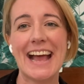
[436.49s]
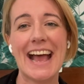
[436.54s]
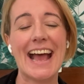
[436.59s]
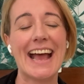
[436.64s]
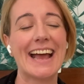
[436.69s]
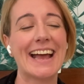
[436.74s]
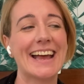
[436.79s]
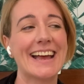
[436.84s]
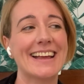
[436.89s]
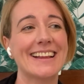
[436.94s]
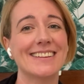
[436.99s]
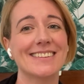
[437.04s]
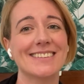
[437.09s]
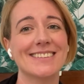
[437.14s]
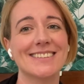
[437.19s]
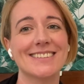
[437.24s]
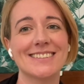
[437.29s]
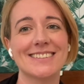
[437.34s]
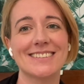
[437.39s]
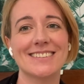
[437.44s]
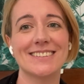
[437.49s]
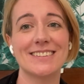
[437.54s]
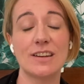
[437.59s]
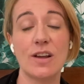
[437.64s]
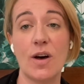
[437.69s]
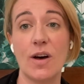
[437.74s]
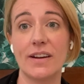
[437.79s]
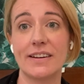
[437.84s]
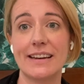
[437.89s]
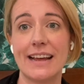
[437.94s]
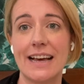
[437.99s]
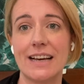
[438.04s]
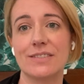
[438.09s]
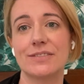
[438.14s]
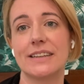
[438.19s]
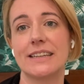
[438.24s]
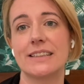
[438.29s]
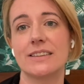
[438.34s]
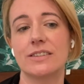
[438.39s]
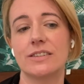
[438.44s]
and not
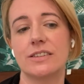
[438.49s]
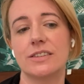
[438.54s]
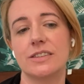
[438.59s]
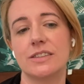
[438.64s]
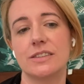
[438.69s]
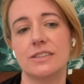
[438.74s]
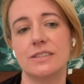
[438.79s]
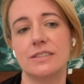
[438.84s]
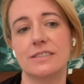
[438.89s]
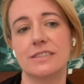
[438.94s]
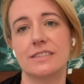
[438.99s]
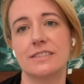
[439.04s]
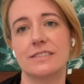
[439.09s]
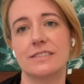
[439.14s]
having to